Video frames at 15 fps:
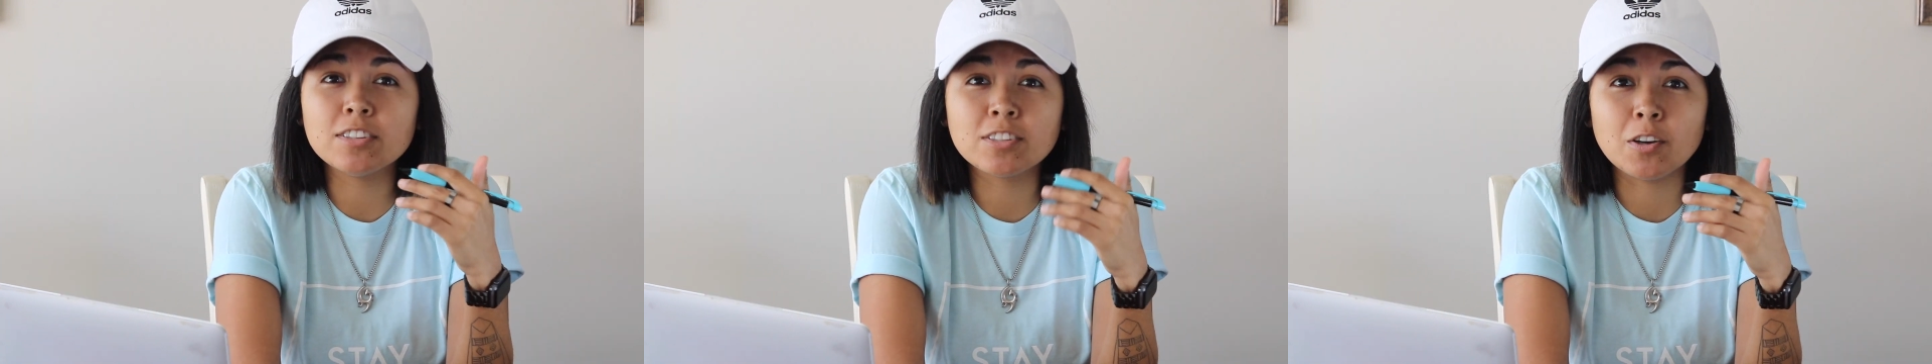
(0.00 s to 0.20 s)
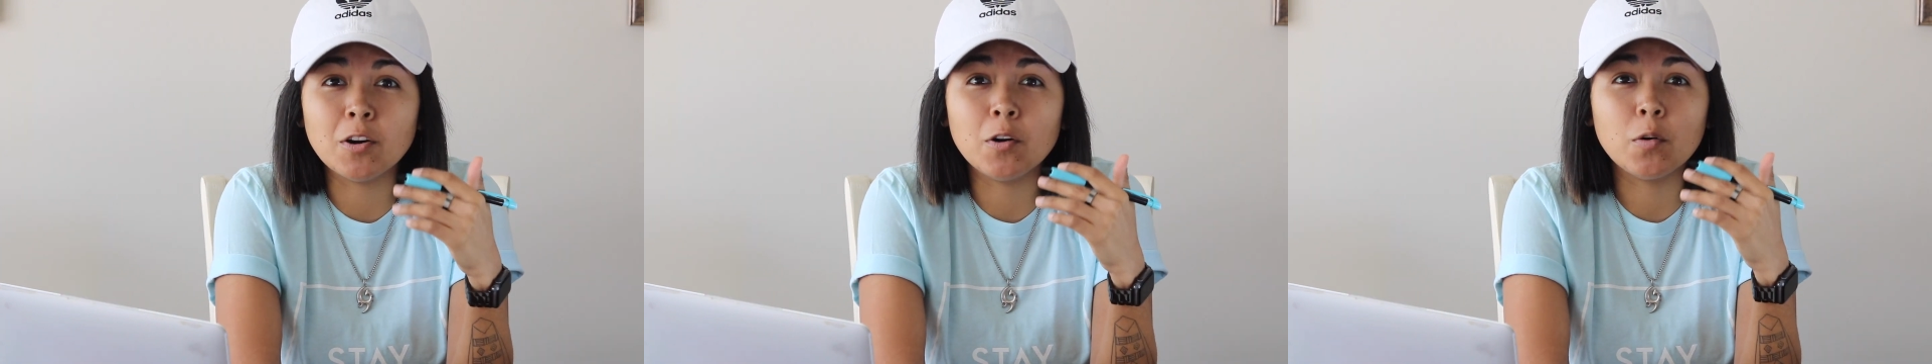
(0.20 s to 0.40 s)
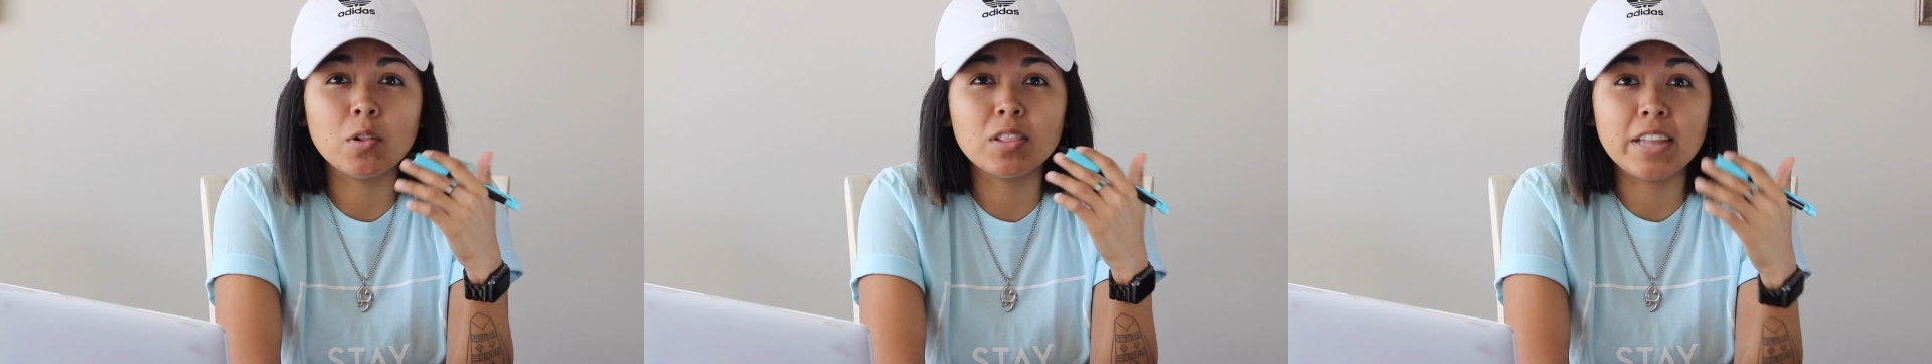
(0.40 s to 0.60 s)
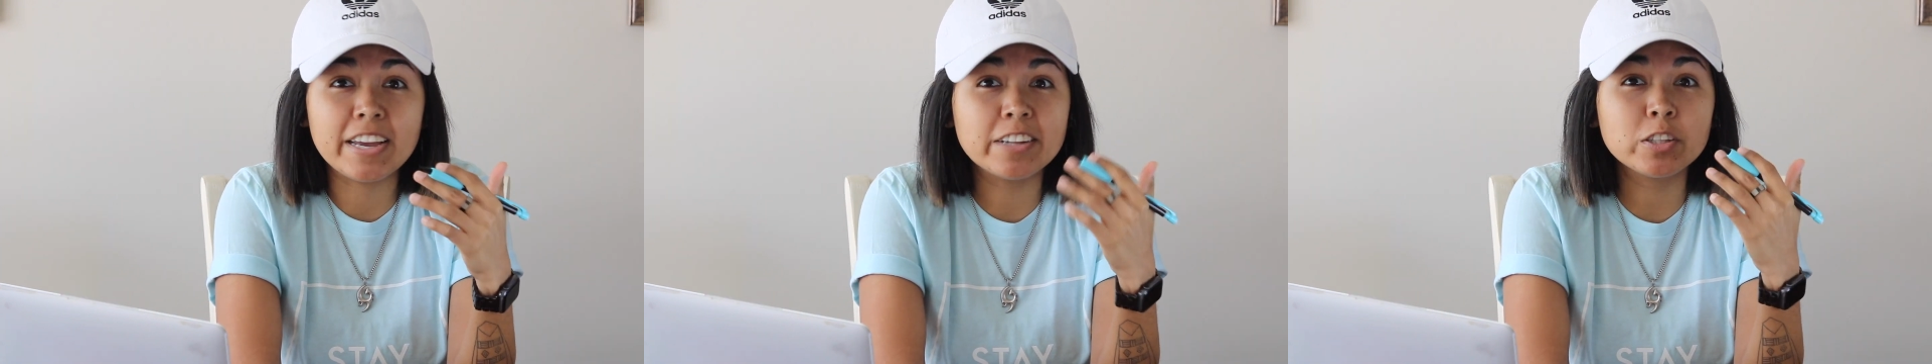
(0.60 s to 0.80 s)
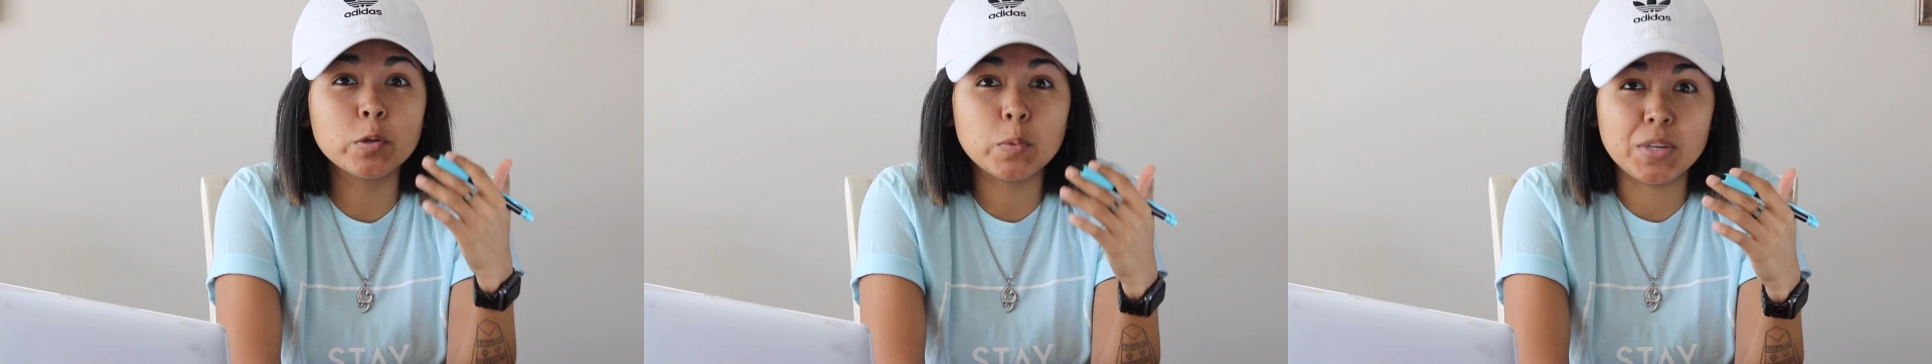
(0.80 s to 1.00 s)
So
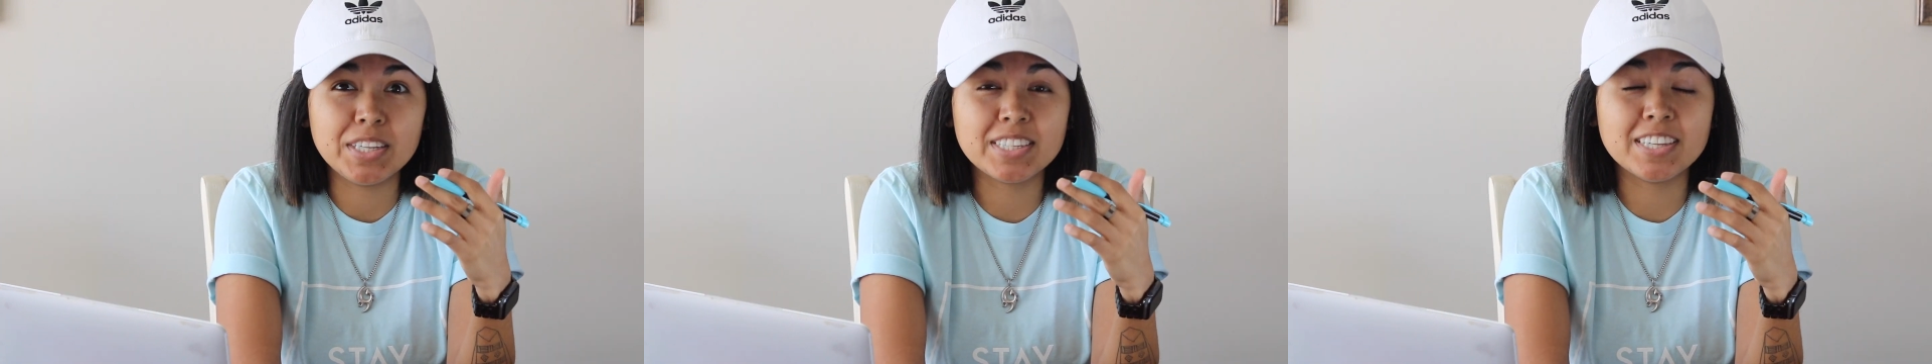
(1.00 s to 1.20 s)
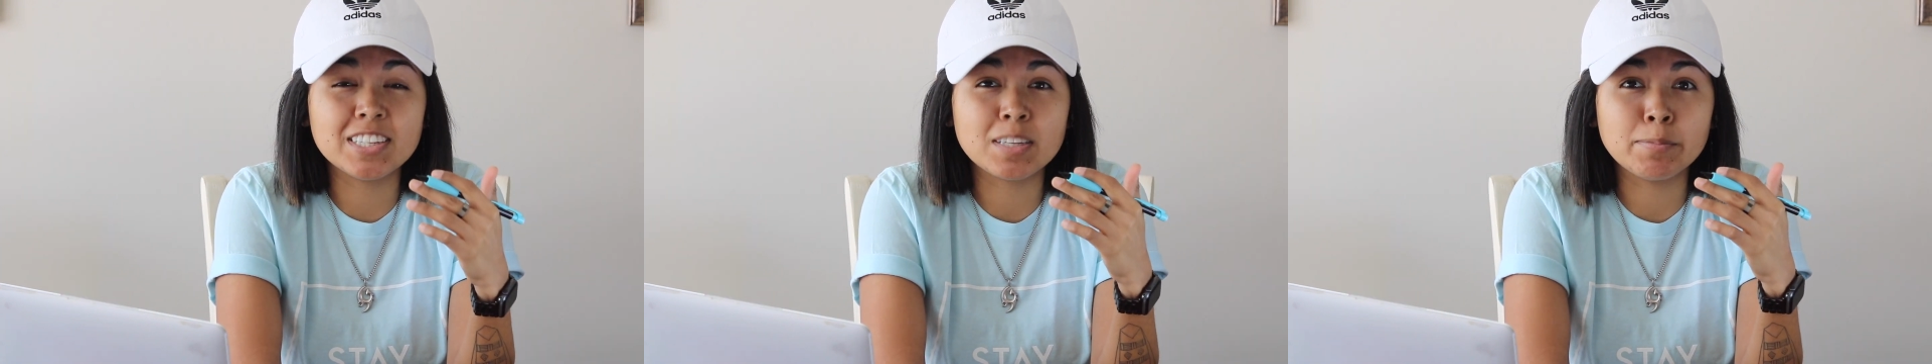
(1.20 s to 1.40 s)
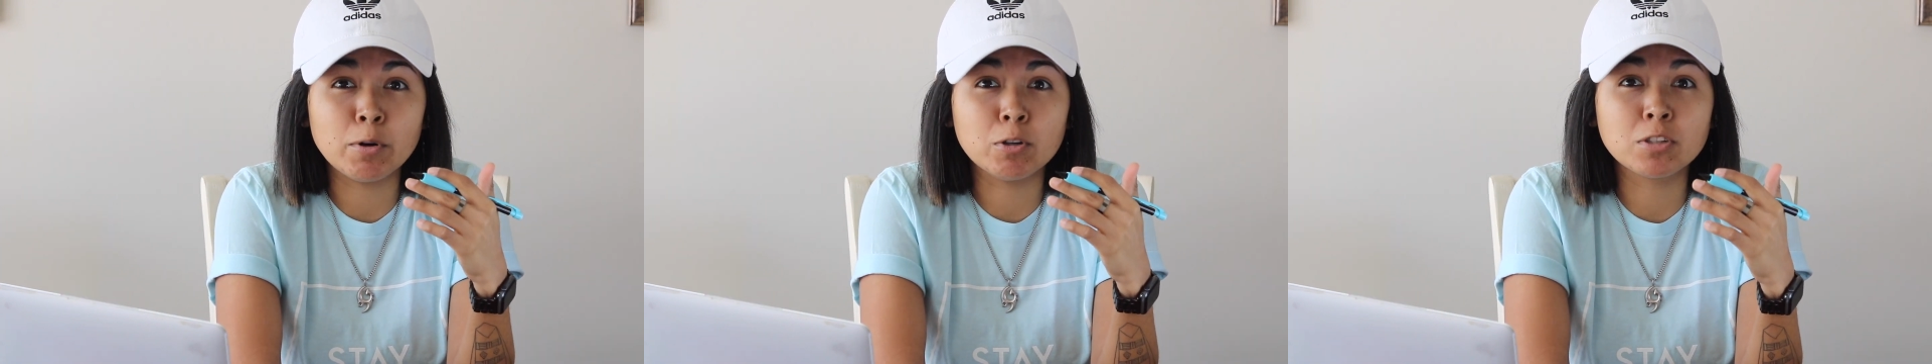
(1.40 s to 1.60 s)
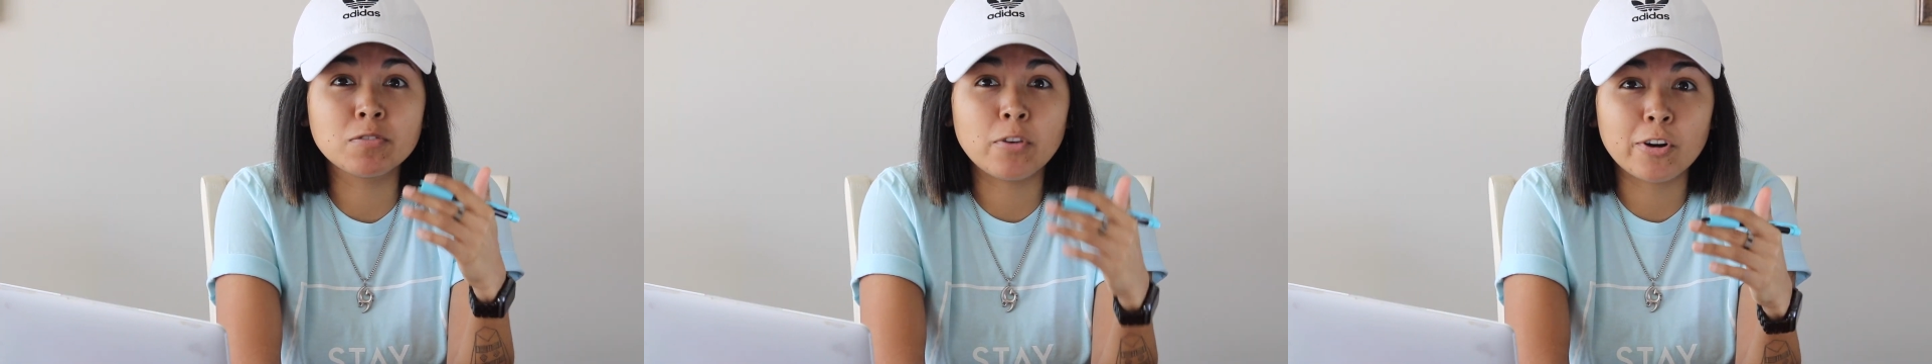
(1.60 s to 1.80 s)
Lake Louise is the most